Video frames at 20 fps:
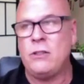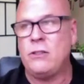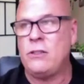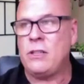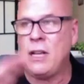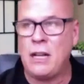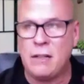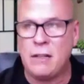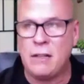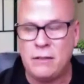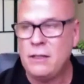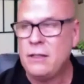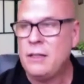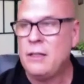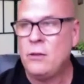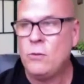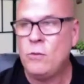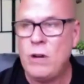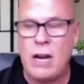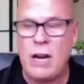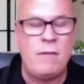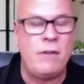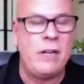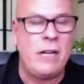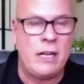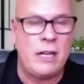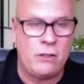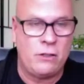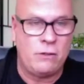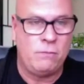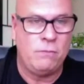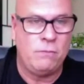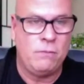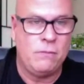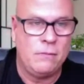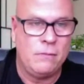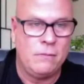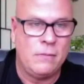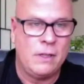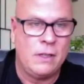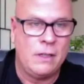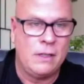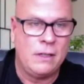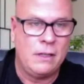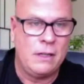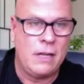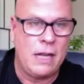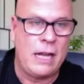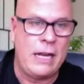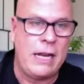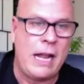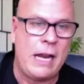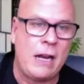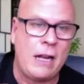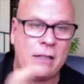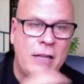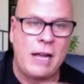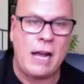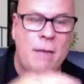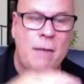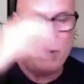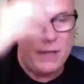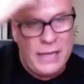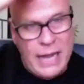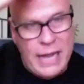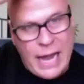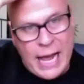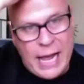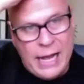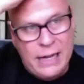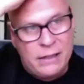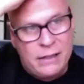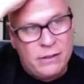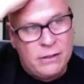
It's whatever it is. And then on top of that,